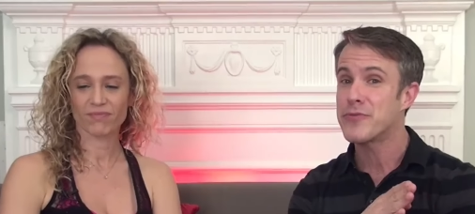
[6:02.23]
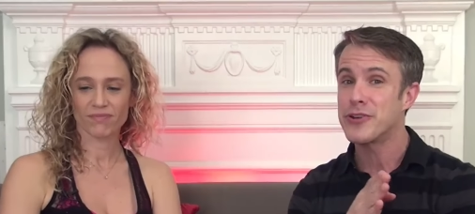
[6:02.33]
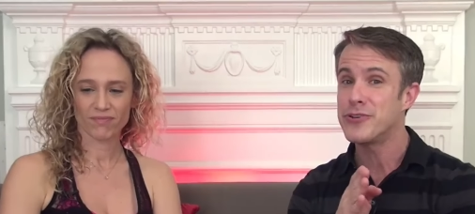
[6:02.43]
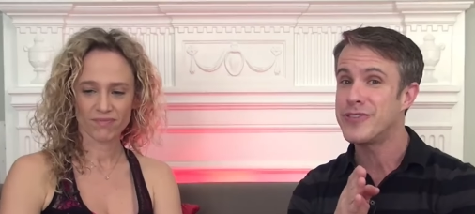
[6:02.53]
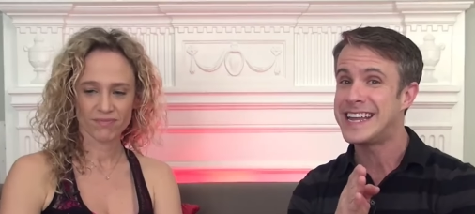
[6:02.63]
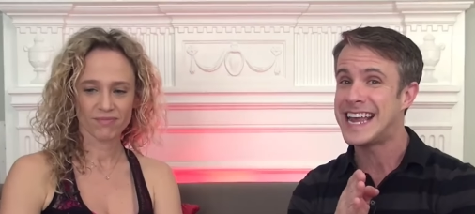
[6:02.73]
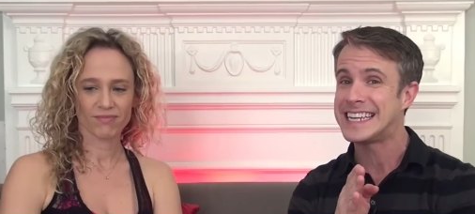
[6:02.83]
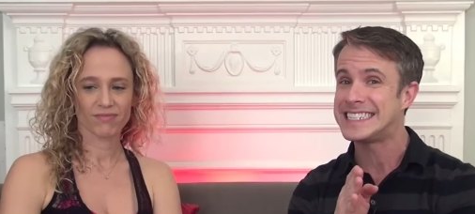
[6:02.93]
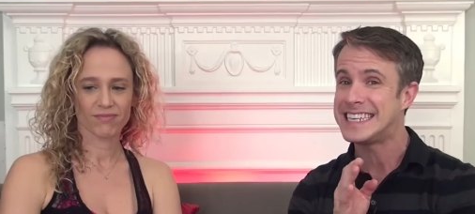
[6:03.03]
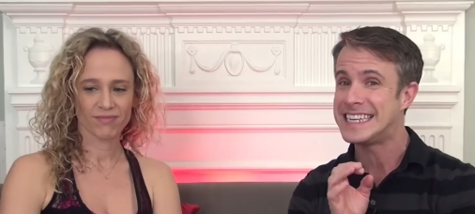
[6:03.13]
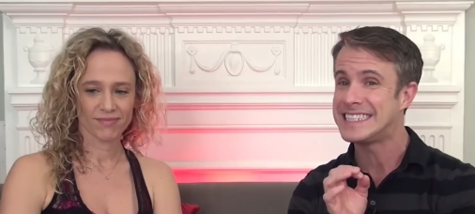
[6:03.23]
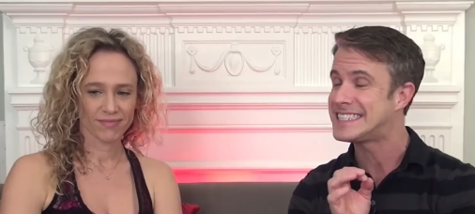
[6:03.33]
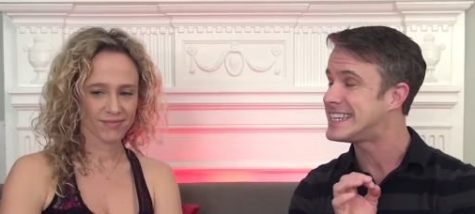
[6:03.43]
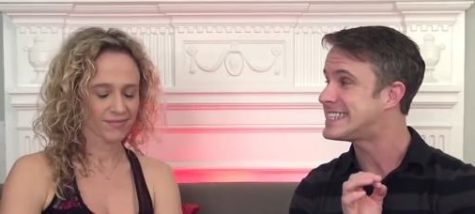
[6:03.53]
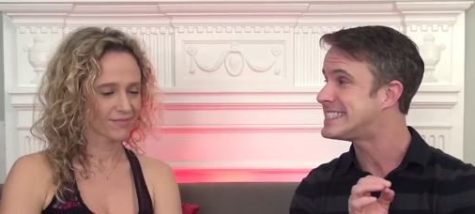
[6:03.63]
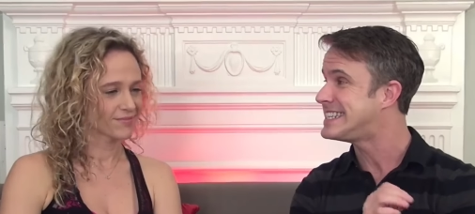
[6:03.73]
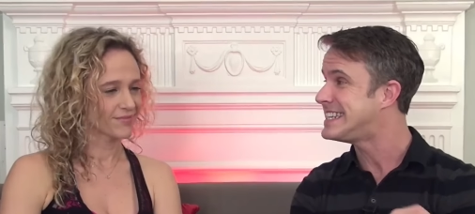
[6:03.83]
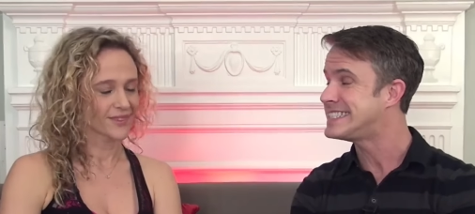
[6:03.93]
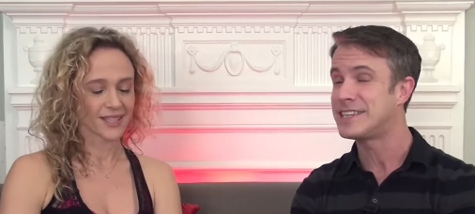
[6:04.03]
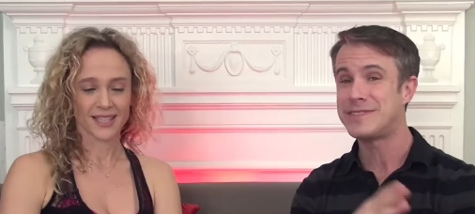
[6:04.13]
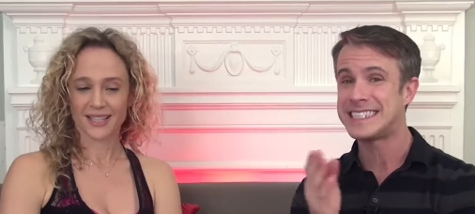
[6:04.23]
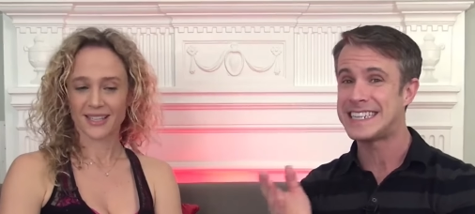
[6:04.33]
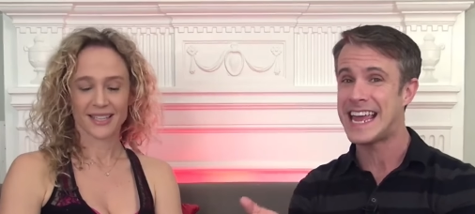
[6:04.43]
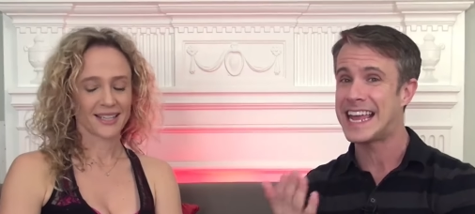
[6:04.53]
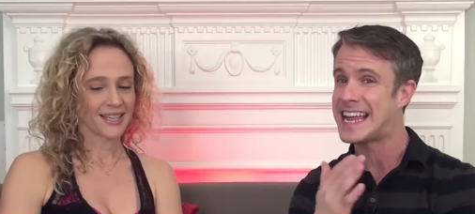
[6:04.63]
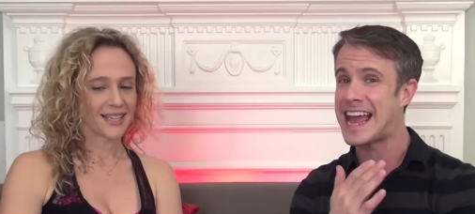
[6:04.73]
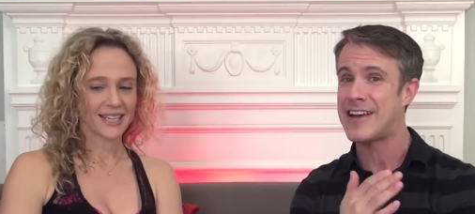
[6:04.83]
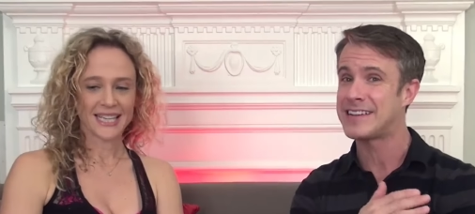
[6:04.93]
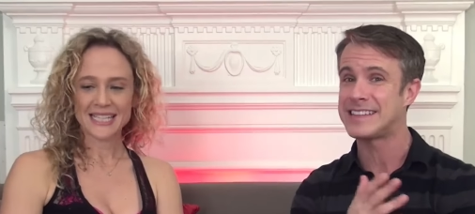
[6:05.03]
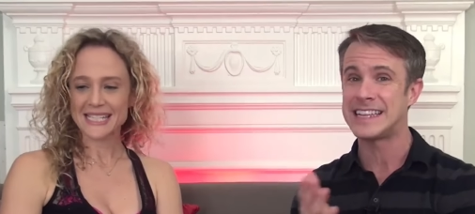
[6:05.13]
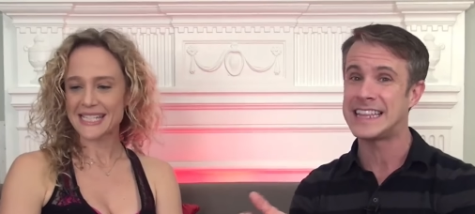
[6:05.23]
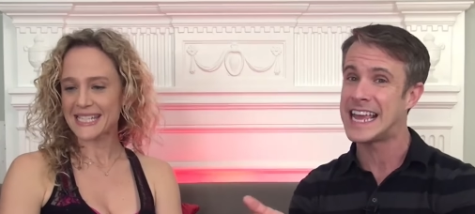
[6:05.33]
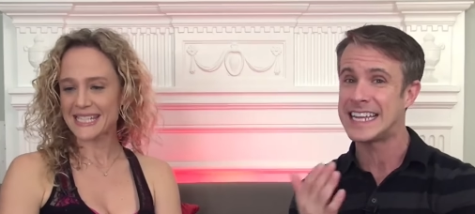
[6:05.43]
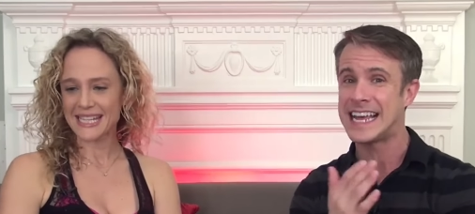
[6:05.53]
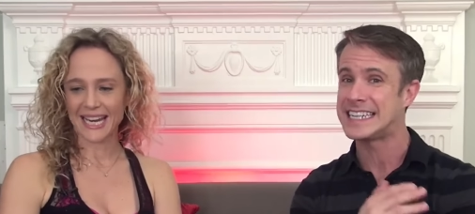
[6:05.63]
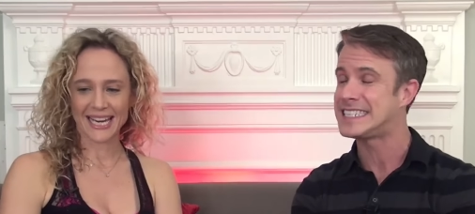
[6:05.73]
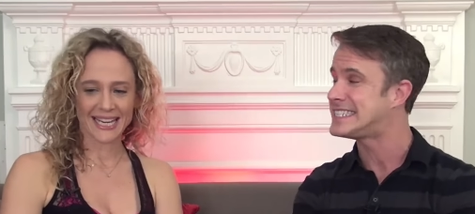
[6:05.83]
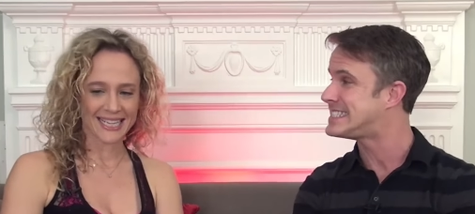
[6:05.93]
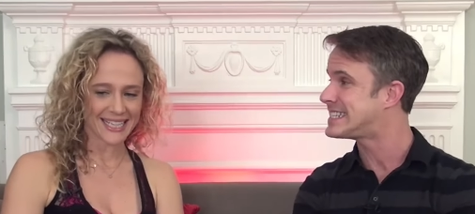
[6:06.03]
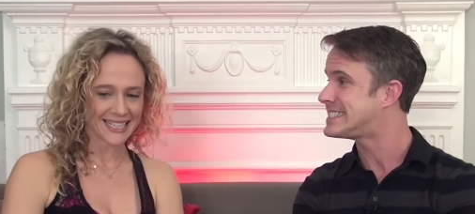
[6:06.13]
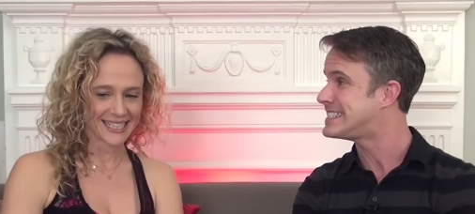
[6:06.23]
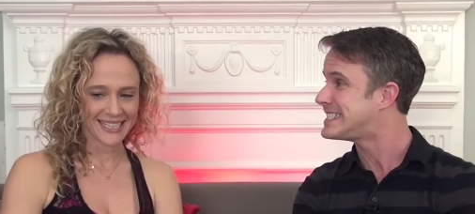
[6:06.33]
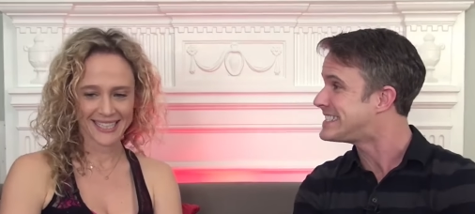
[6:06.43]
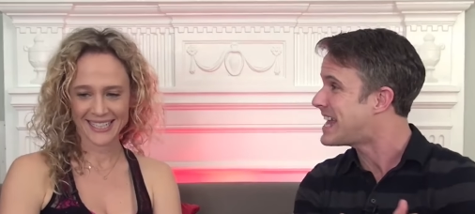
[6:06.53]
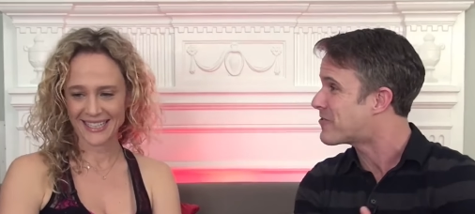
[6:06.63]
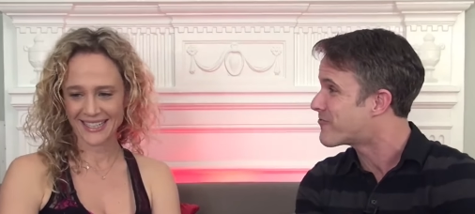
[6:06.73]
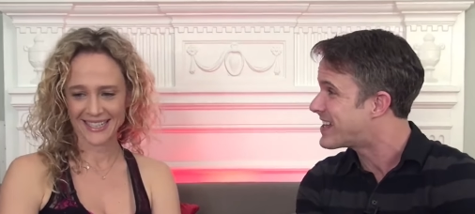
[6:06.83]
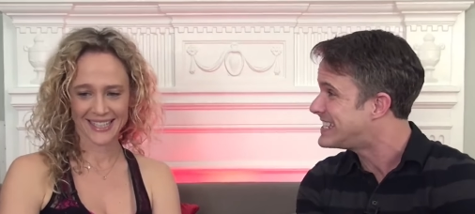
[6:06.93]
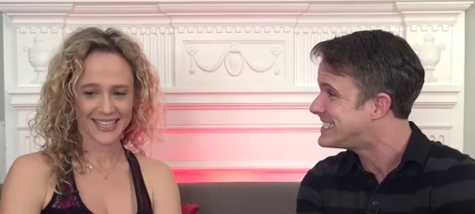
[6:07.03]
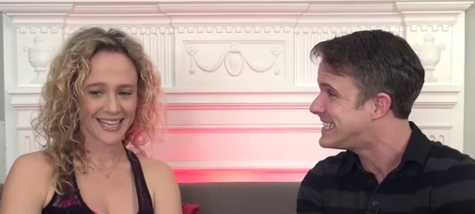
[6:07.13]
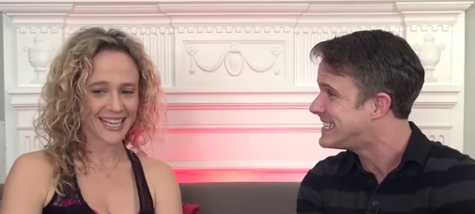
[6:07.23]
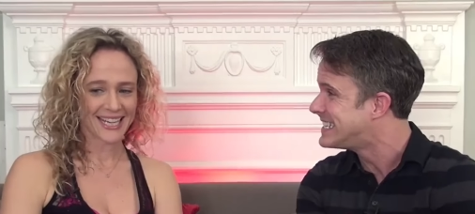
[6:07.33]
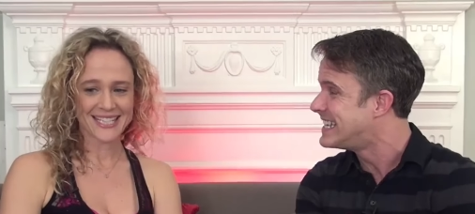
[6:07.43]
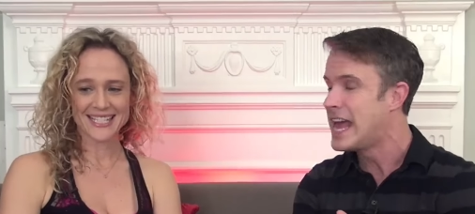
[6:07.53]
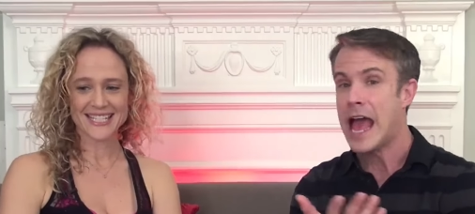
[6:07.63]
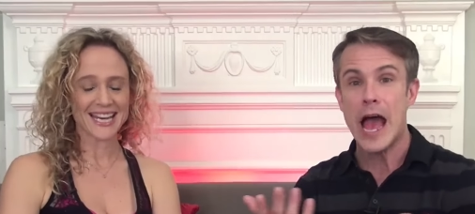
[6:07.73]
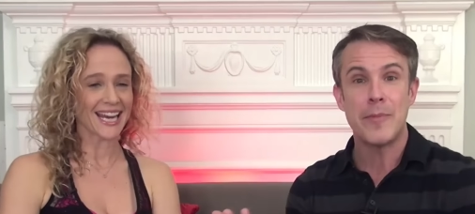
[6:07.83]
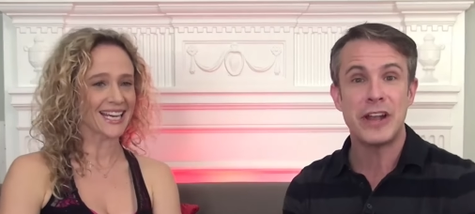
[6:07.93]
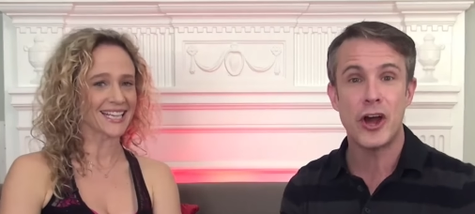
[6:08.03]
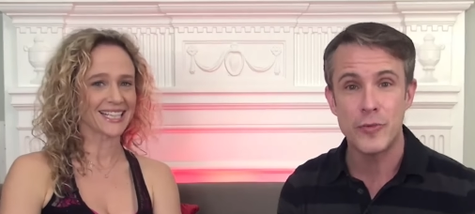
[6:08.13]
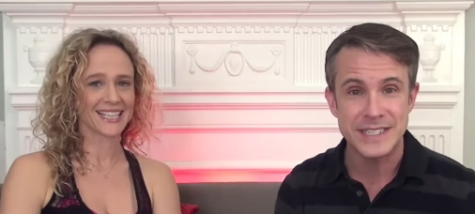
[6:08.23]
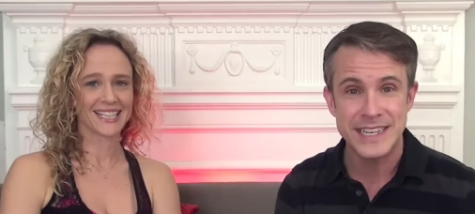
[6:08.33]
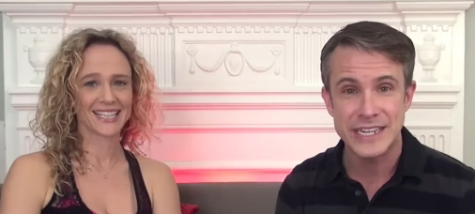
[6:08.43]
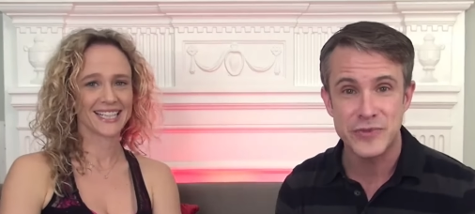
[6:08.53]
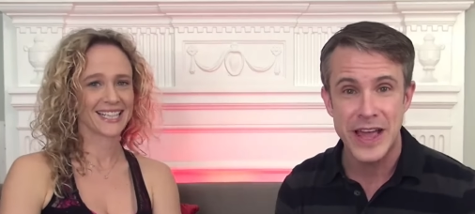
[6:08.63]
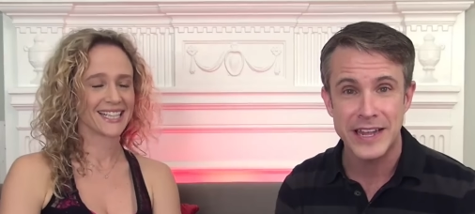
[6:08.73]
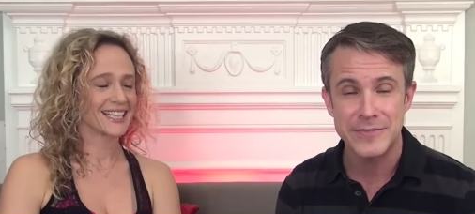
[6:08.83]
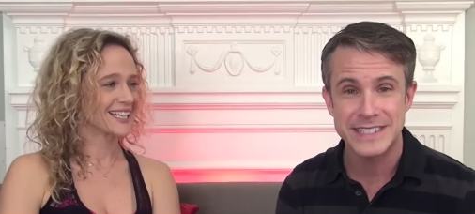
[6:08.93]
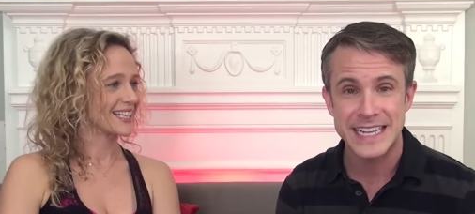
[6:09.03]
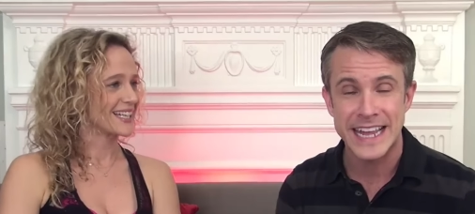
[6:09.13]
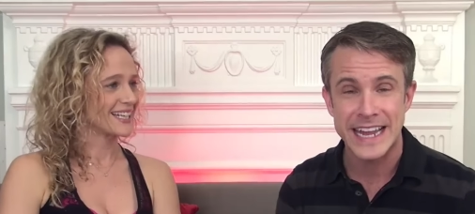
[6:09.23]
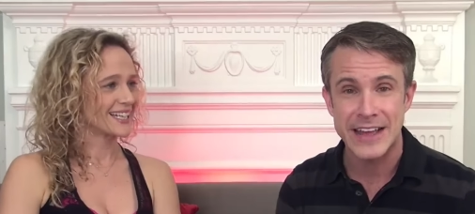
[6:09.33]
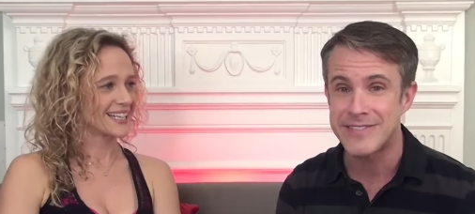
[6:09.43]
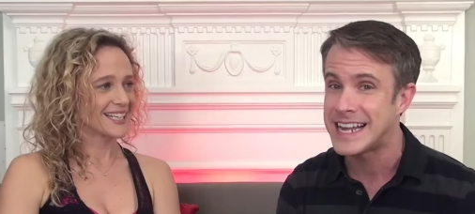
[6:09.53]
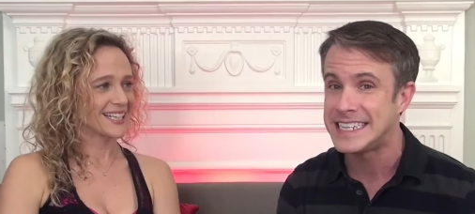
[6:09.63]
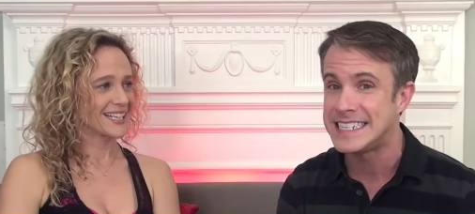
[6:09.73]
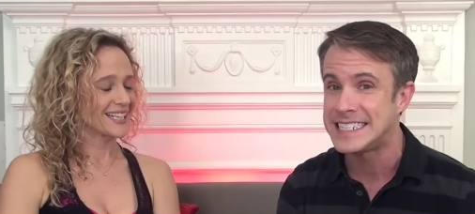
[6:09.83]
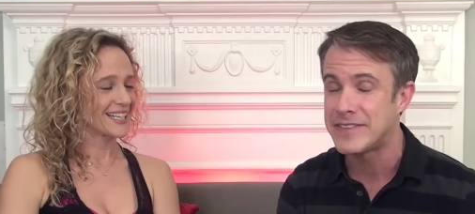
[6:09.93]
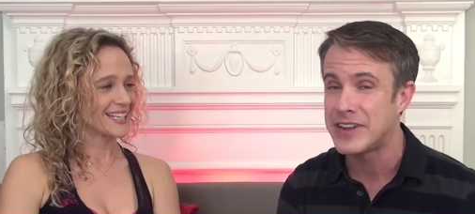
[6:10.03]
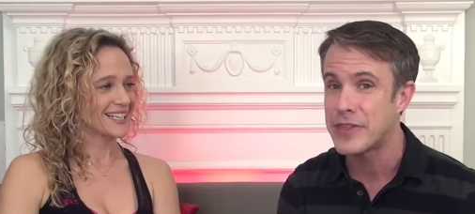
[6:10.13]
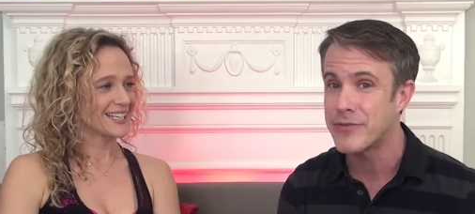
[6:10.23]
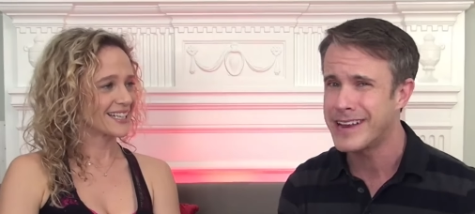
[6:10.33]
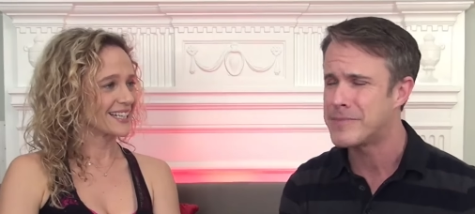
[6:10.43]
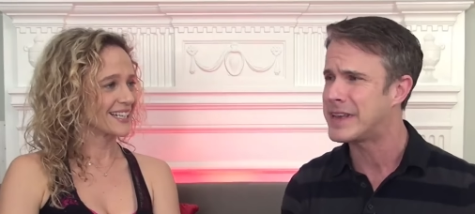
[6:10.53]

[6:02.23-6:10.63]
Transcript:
Speaker 1: through the 1960s. It was taken out at the late 1960s. Isn't that crazy? Insane. I mean, homosexuality was taken out in 1973,